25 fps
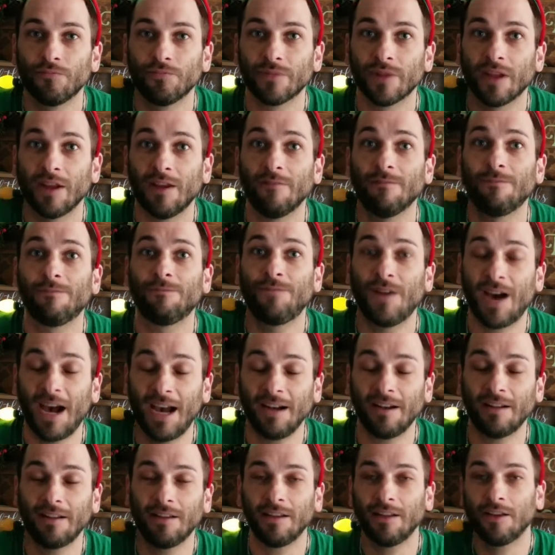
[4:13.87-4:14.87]
And
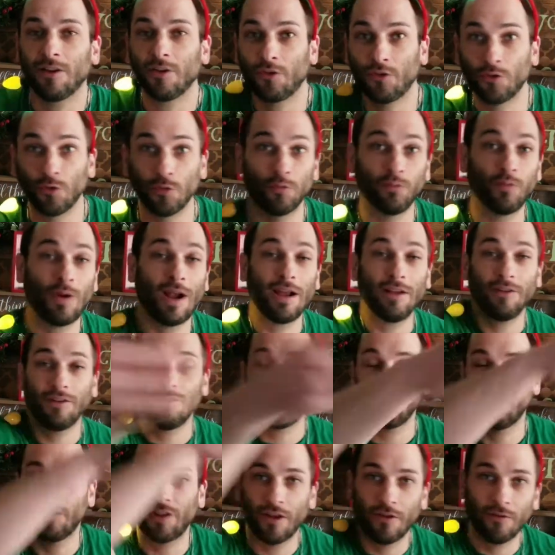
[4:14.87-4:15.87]
finally, surround
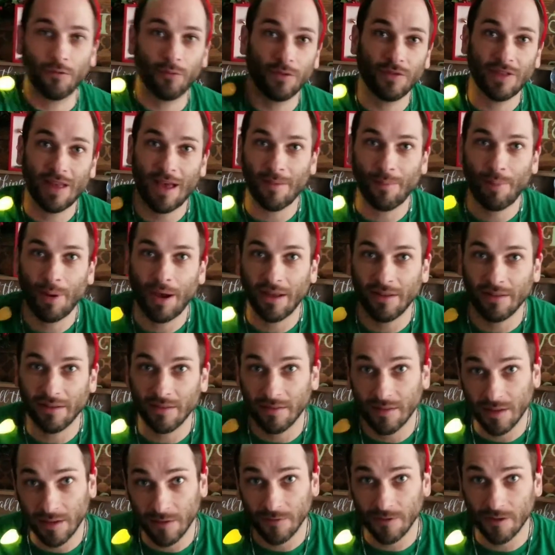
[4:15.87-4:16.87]
yourself with that
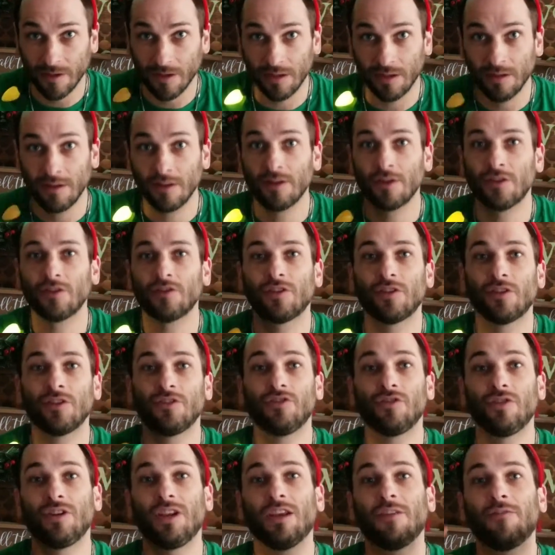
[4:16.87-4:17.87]
positivity so that
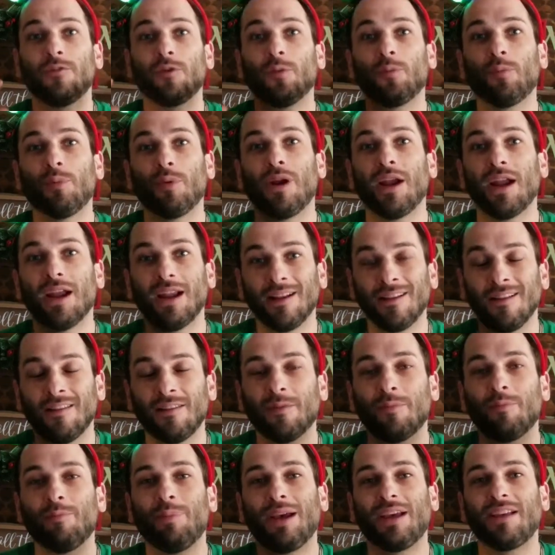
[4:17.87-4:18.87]
you give your brain
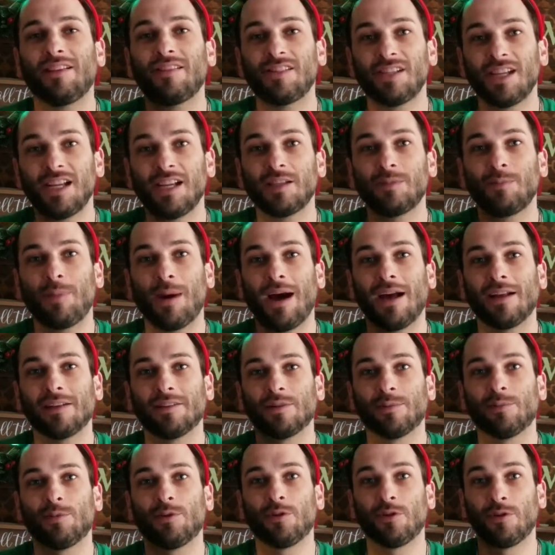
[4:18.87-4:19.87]
the best chance
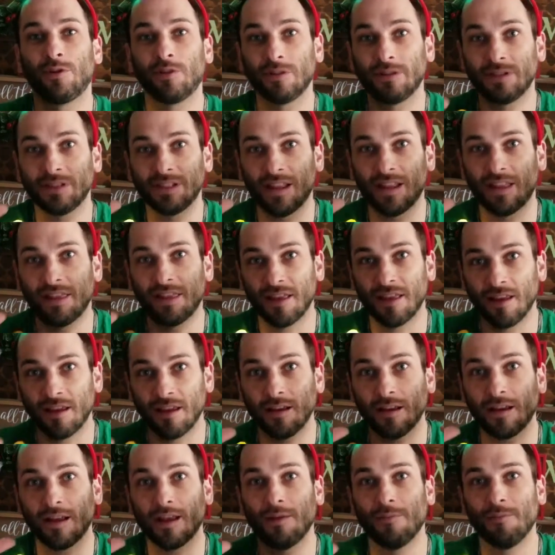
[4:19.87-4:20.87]
possible to
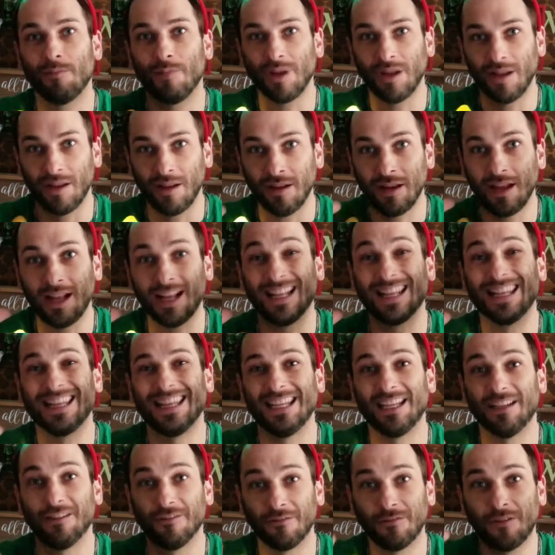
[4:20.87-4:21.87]
think and be and
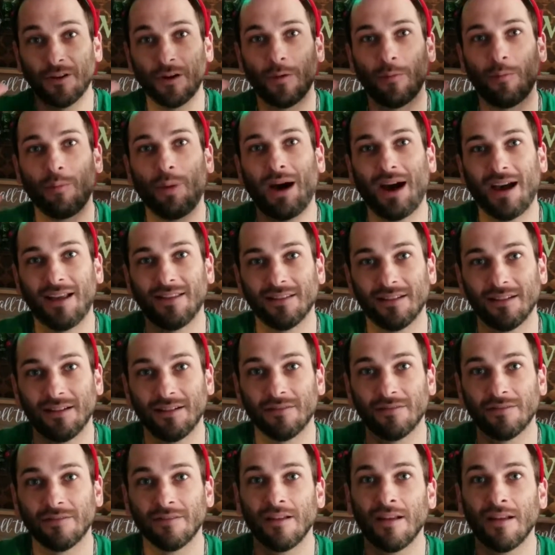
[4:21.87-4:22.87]
live positive.